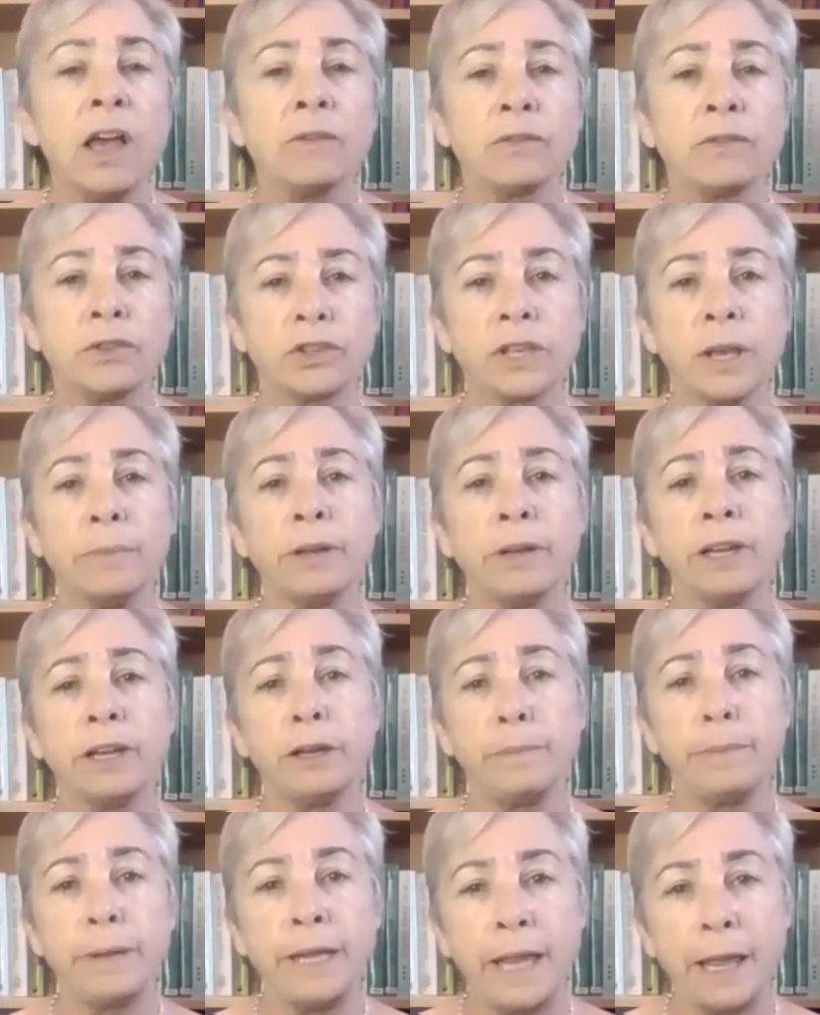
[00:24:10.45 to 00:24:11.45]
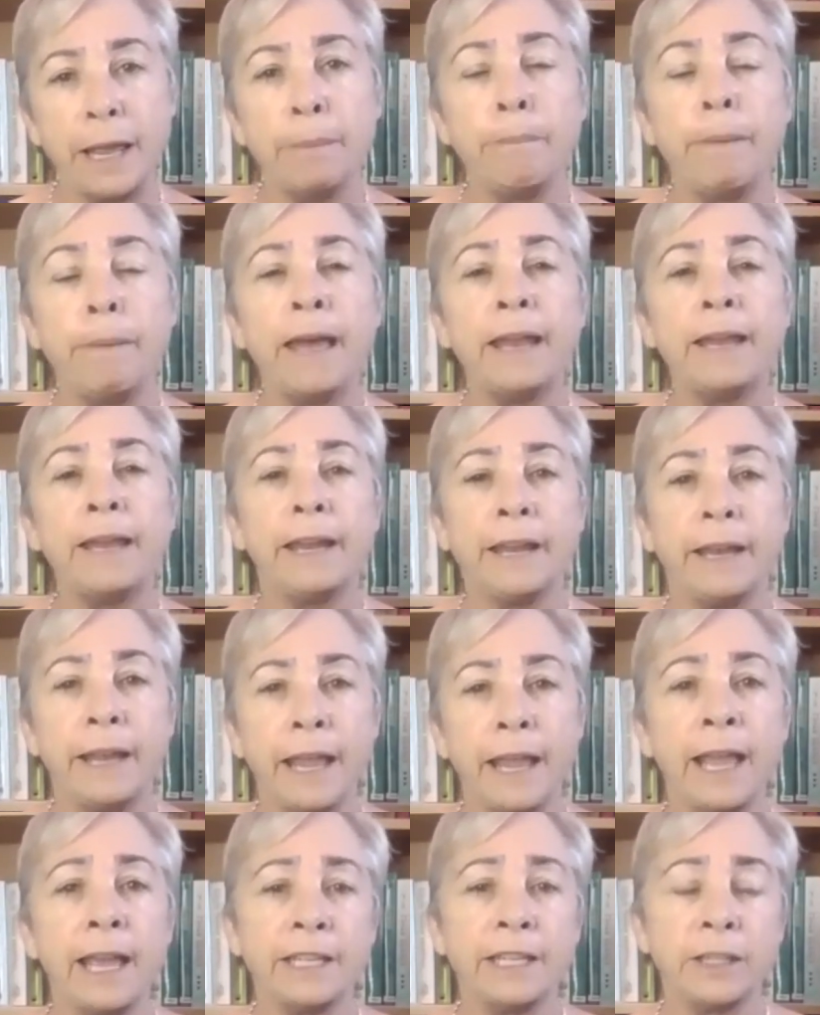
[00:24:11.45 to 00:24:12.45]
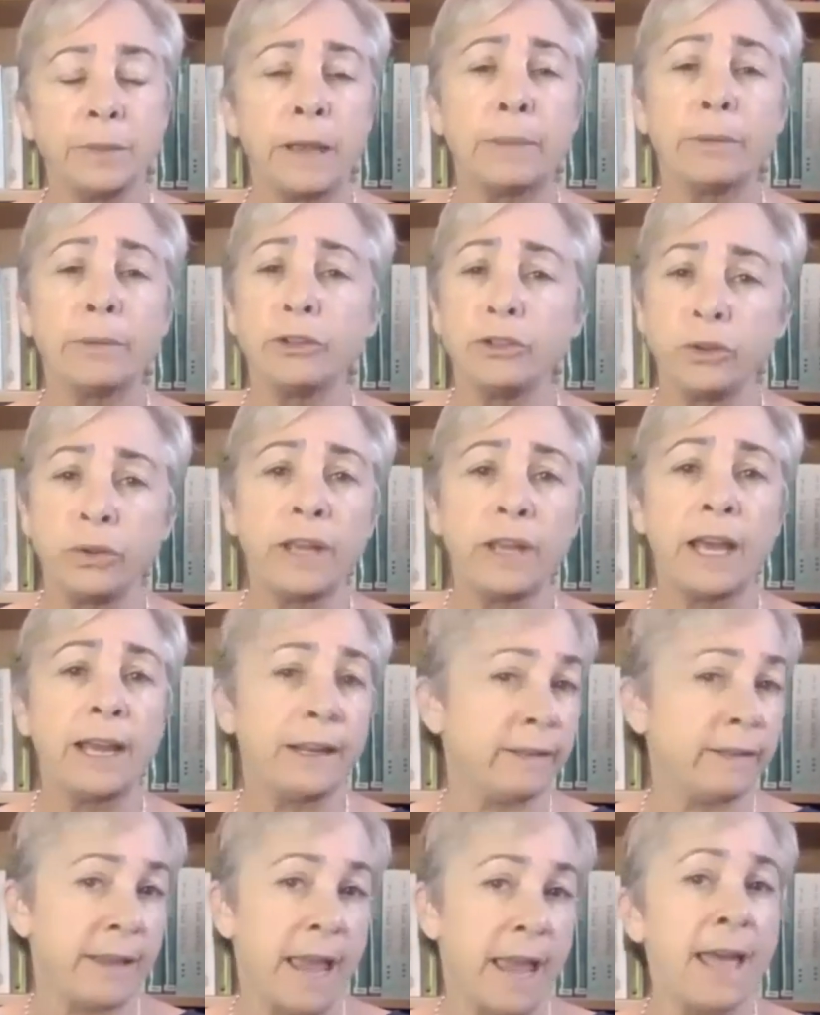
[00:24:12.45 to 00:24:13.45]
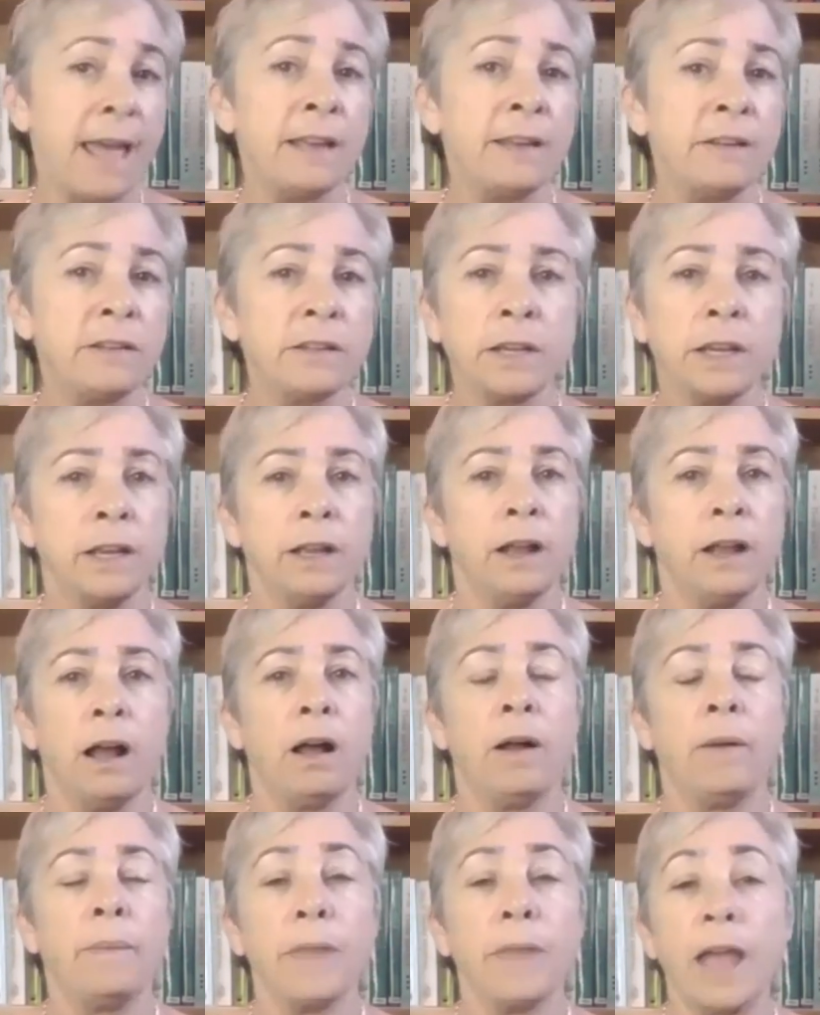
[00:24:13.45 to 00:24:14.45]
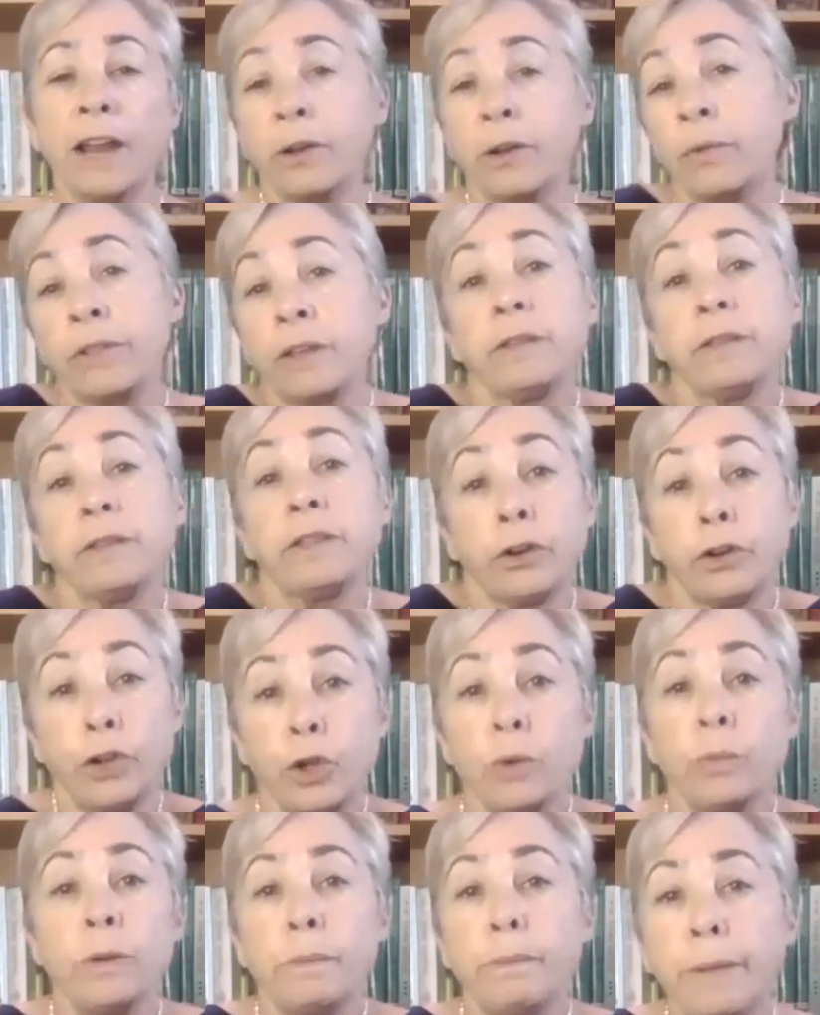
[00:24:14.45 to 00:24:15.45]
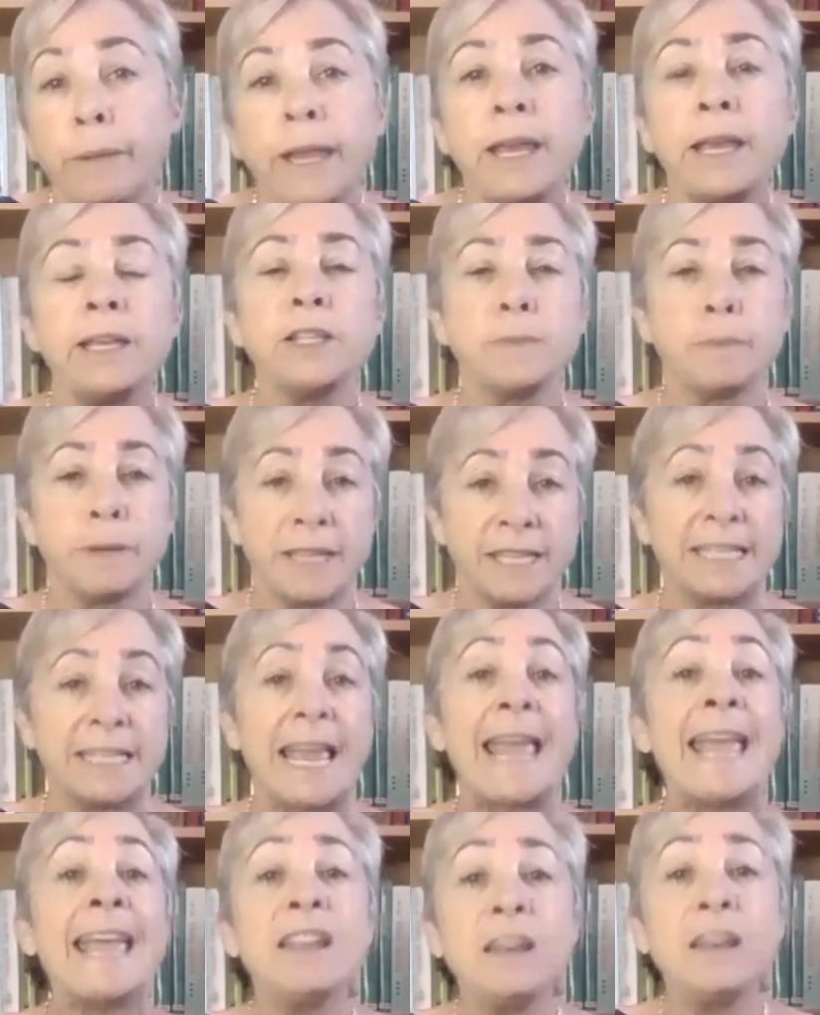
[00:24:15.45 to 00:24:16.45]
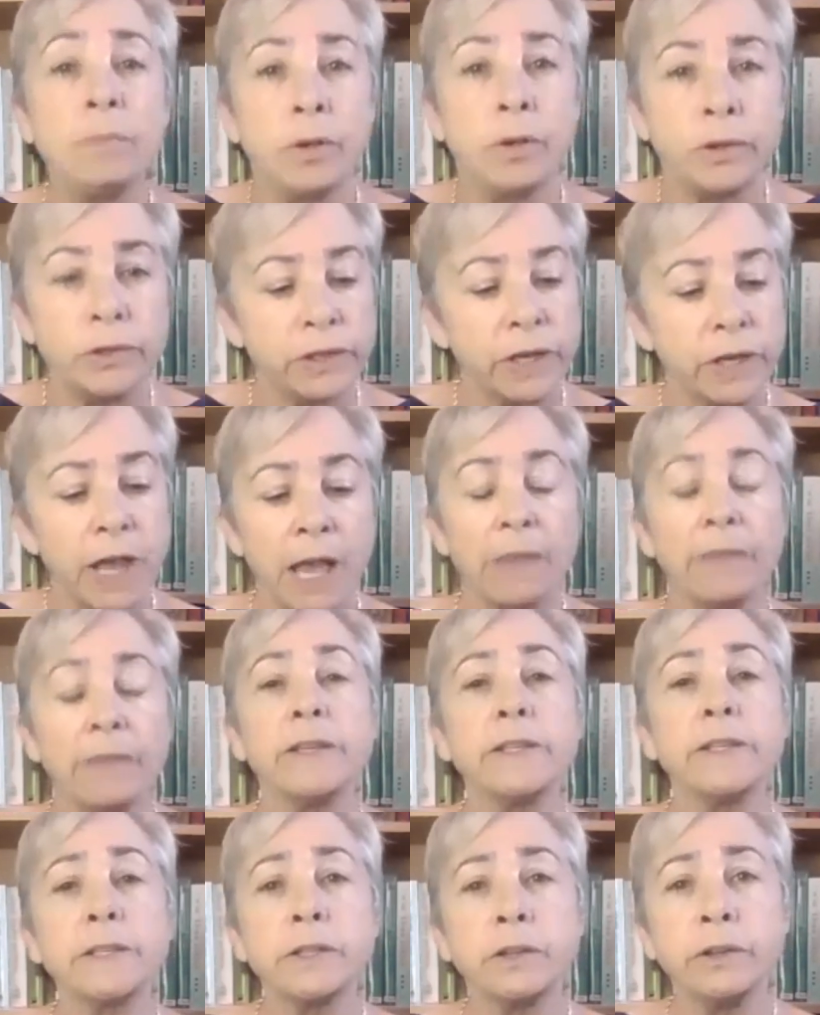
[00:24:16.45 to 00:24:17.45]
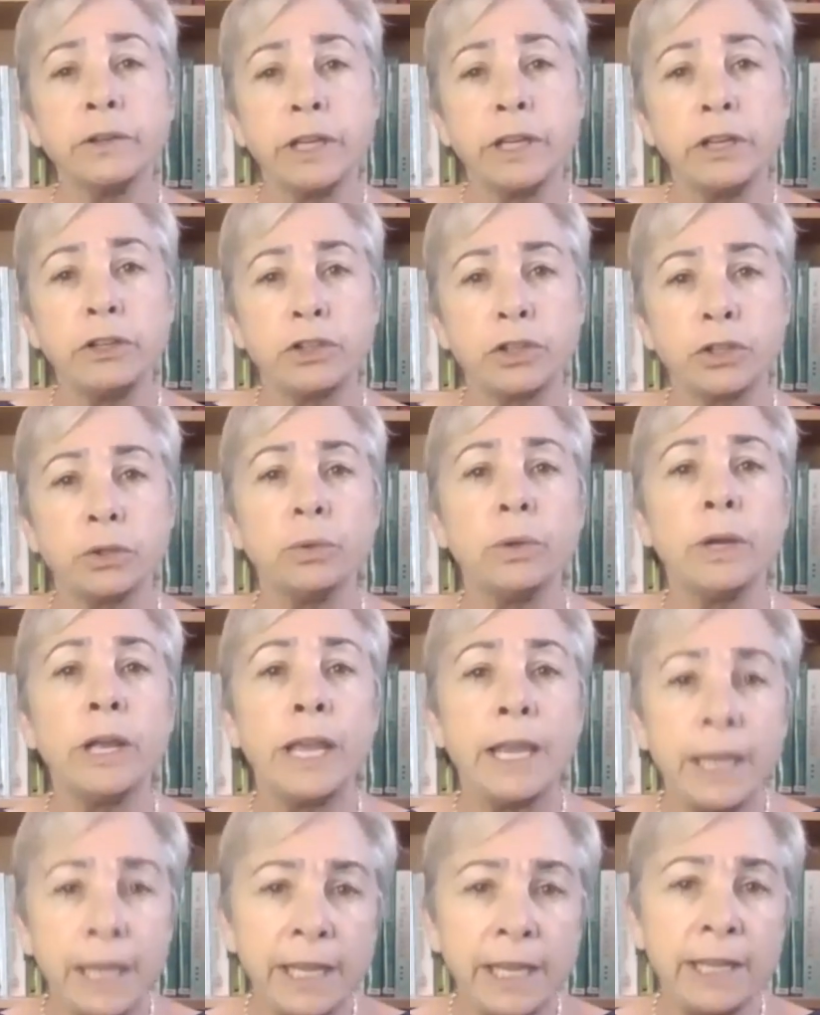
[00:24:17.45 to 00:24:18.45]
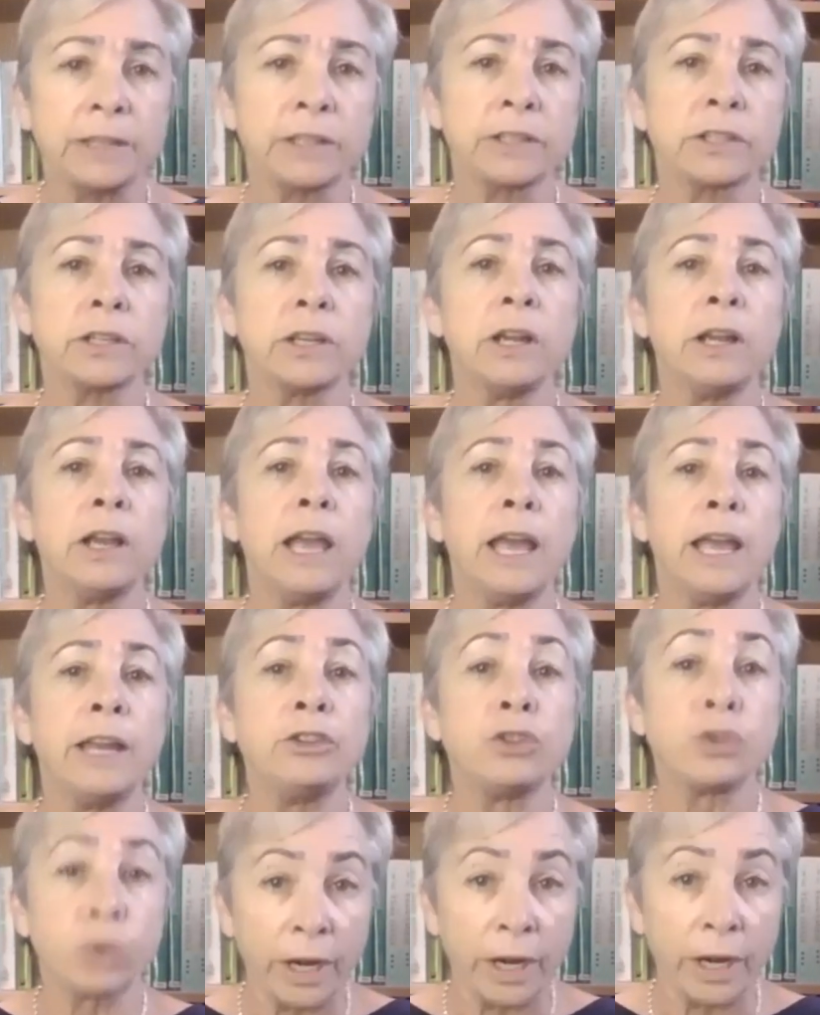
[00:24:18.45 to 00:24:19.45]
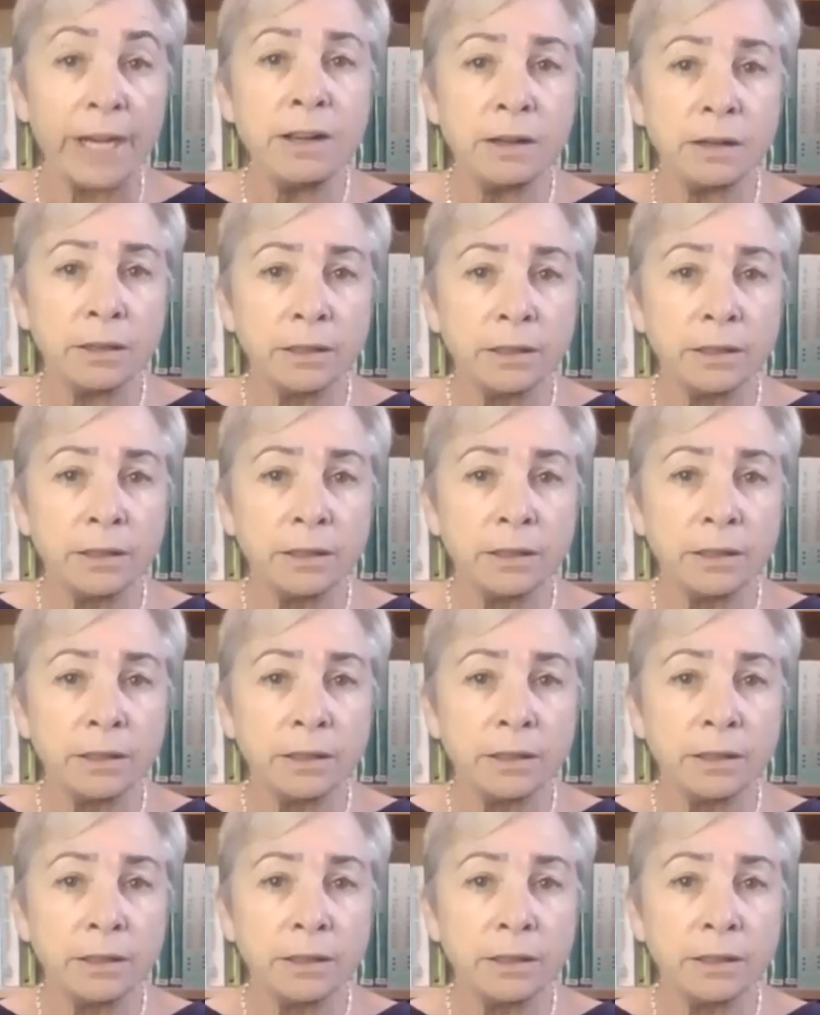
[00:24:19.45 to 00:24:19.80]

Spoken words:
For somebody to be embedded and to be able to do that at the end, I don't think that they're human beings, but as animals, they still need to eat and drink,